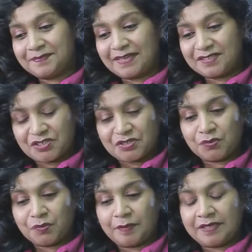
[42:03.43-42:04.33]
That's
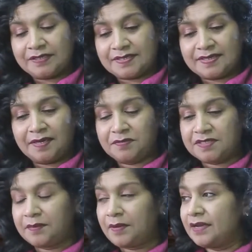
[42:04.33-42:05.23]
true. But at the same
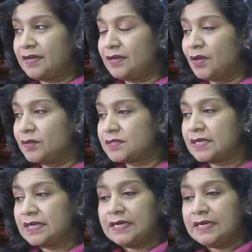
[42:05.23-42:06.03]
time, I cannot